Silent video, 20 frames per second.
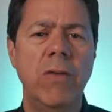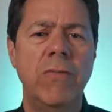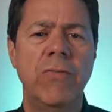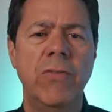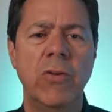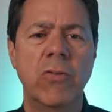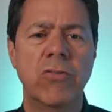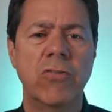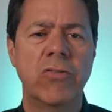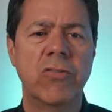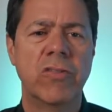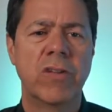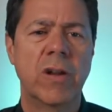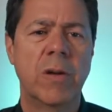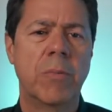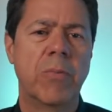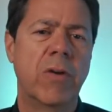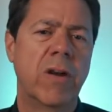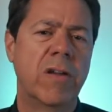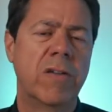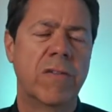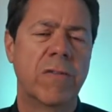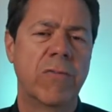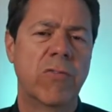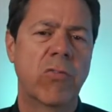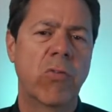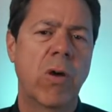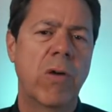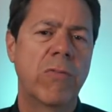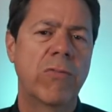futures at a price
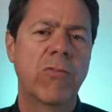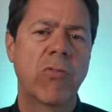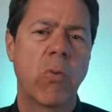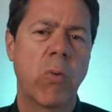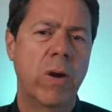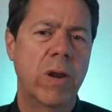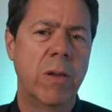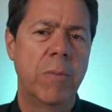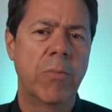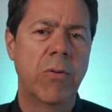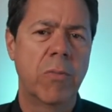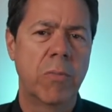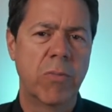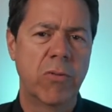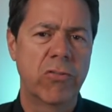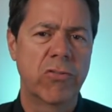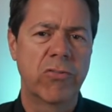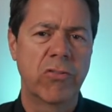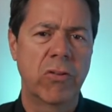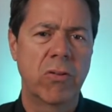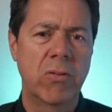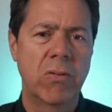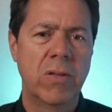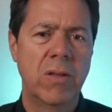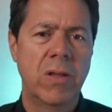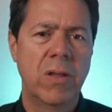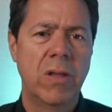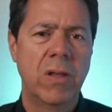of $12.20 per bushel.